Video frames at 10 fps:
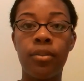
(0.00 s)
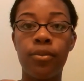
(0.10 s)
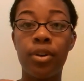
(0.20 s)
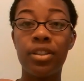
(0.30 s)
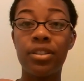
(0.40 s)

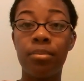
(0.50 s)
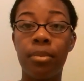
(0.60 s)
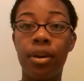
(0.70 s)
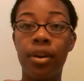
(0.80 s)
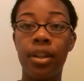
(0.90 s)
for it to
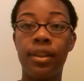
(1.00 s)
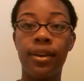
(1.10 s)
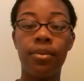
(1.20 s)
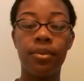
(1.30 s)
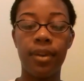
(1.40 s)
melt and
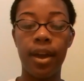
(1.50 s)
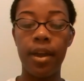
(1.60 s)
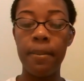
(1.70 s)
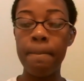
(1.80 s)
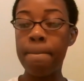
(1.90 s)
liquefy.